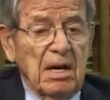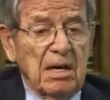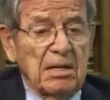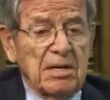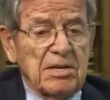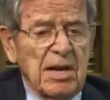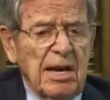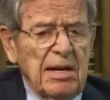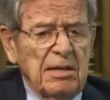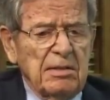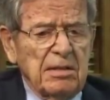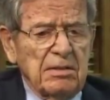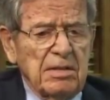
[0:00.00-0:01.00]
uh,
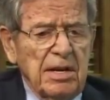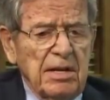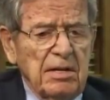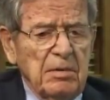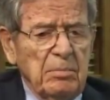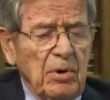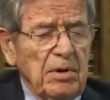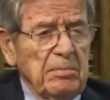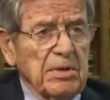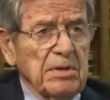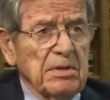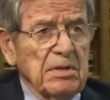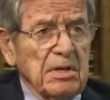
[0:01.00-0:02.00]
decided to take an
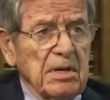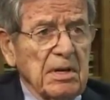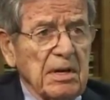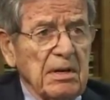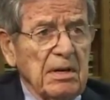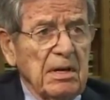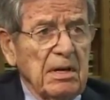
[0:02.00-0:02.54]
appointment uh,